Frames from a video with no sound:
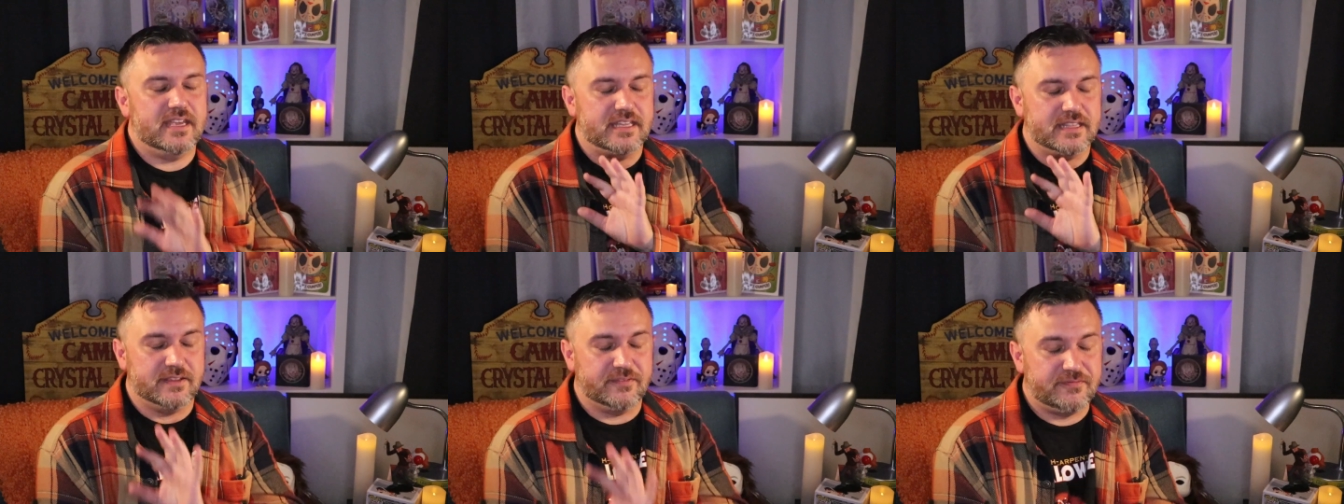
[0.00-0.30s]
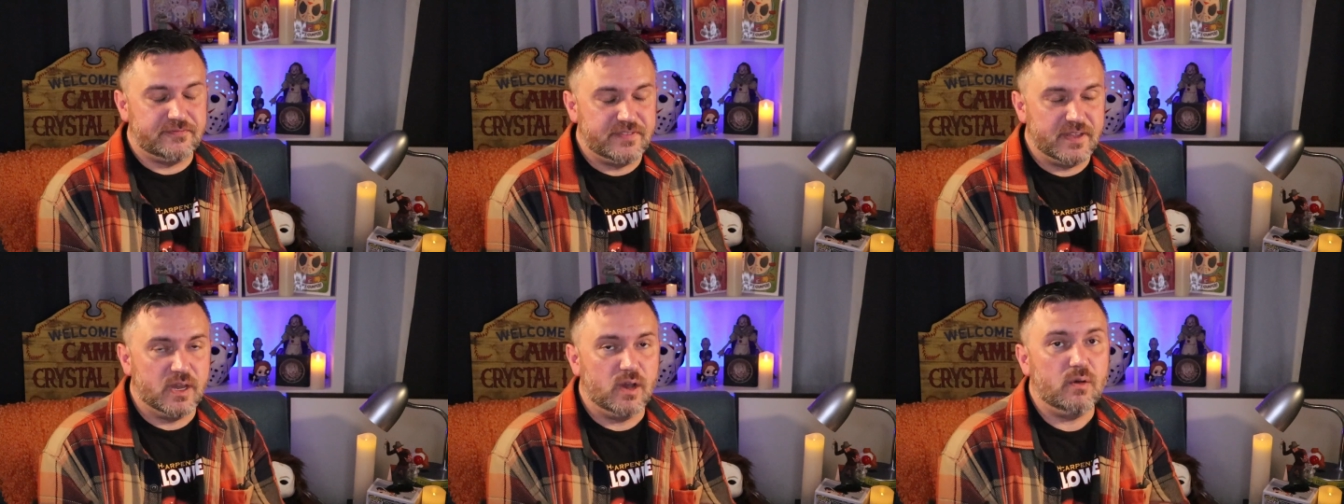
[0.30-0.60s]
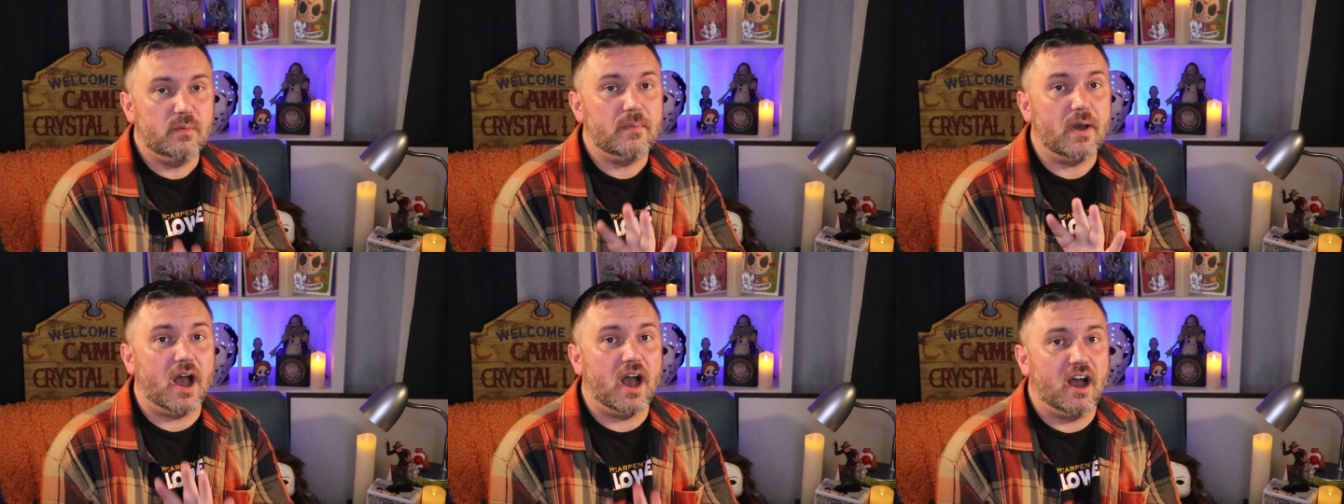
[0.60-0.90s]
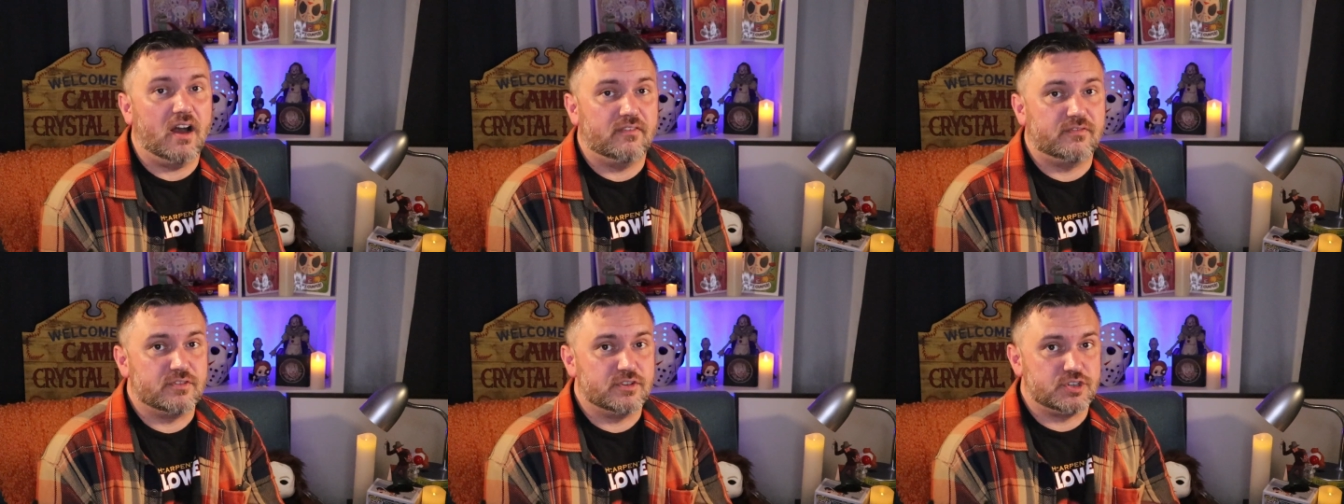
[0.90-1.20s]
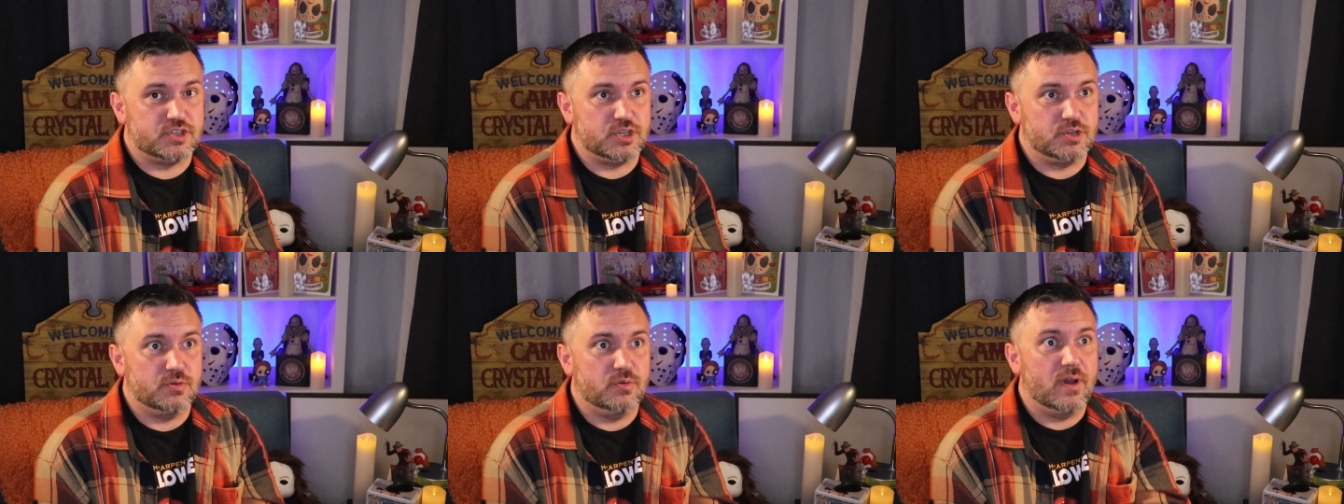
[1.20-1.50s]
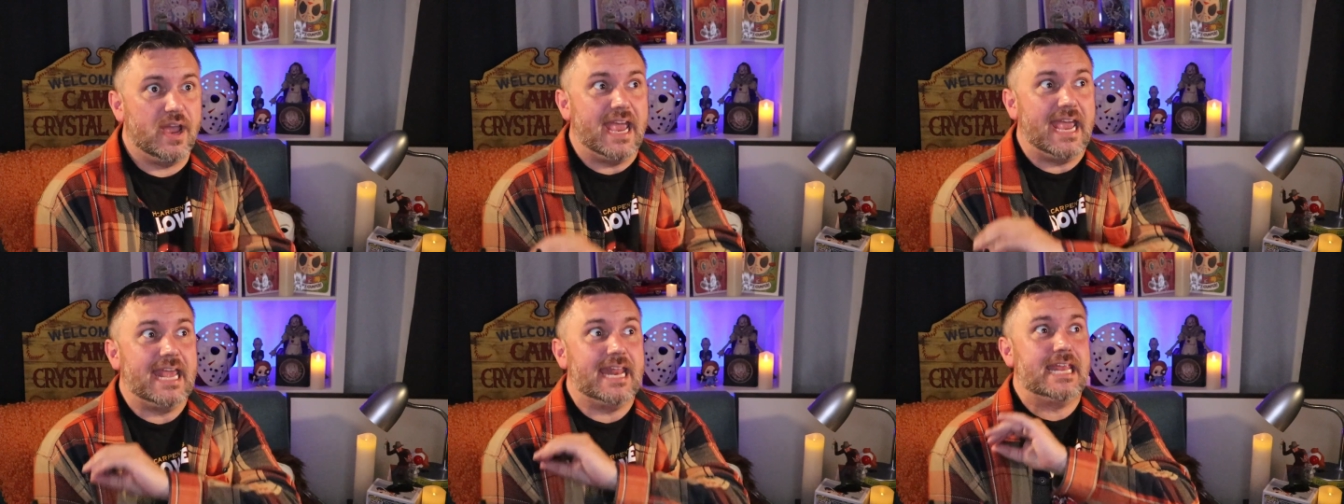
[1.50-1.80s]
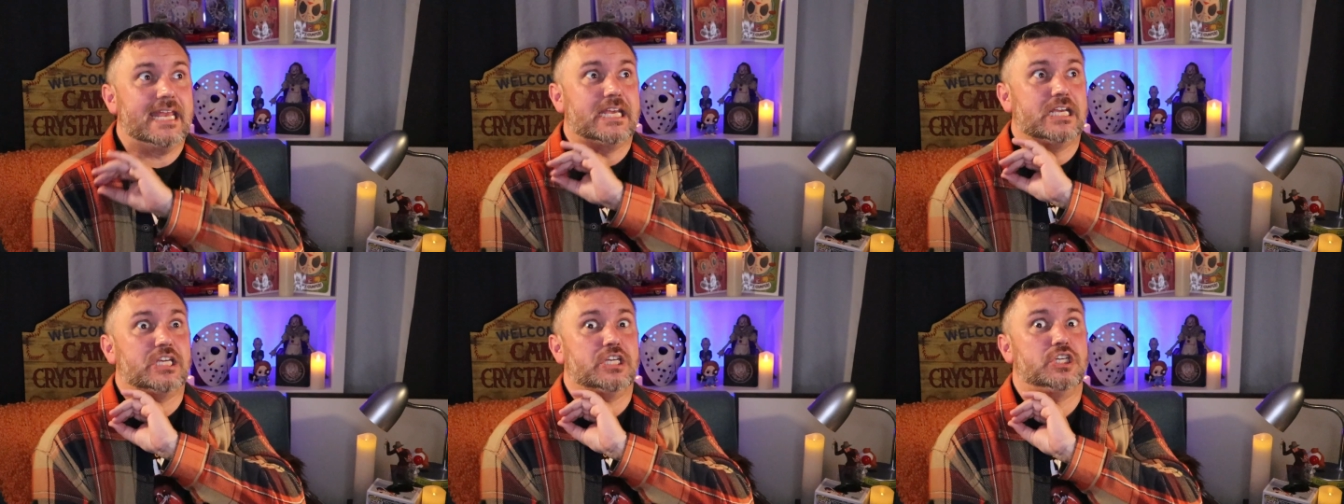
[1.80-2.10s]
The film offers you
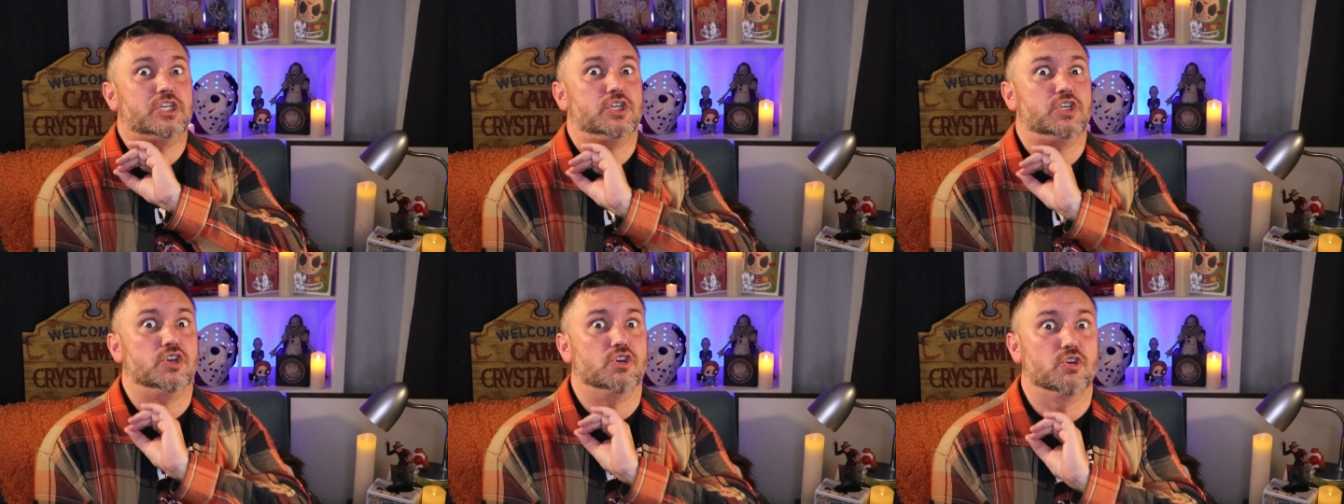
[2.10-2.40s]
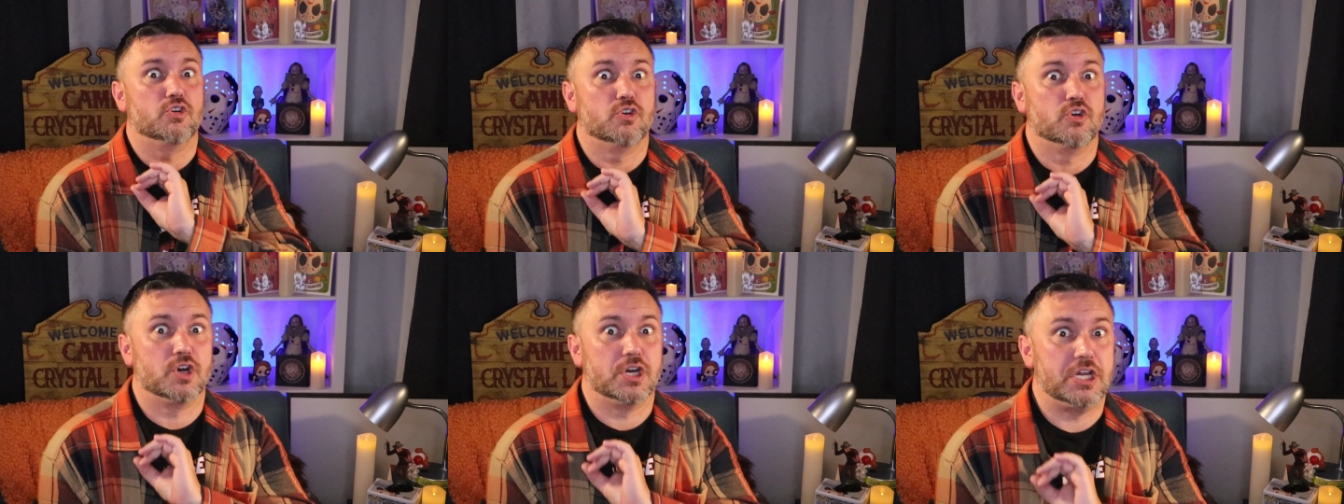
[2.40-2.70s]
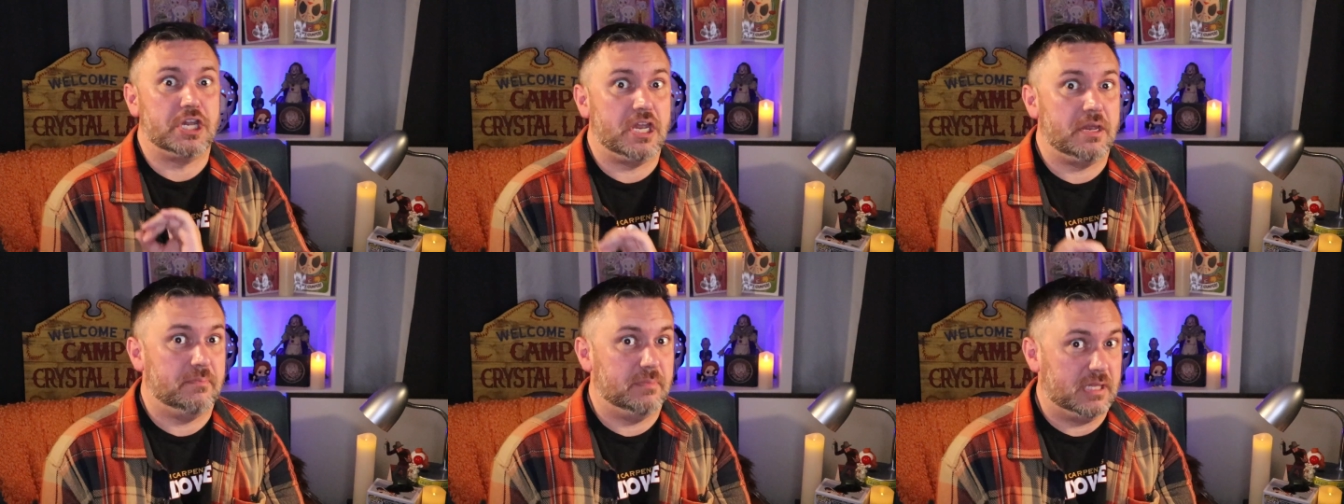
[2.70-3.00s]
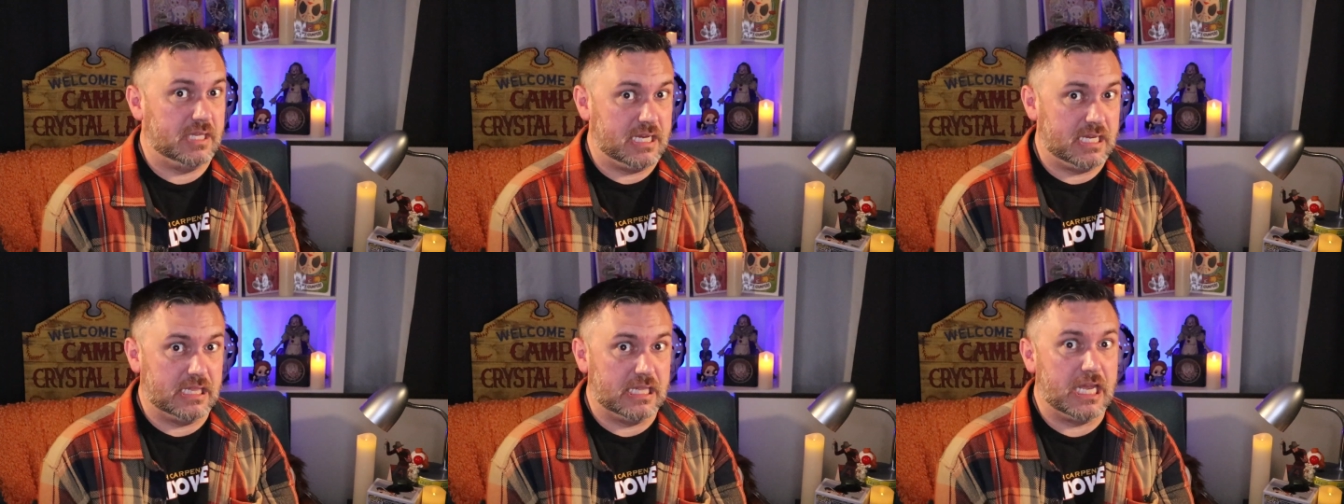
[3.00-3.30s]
an extremely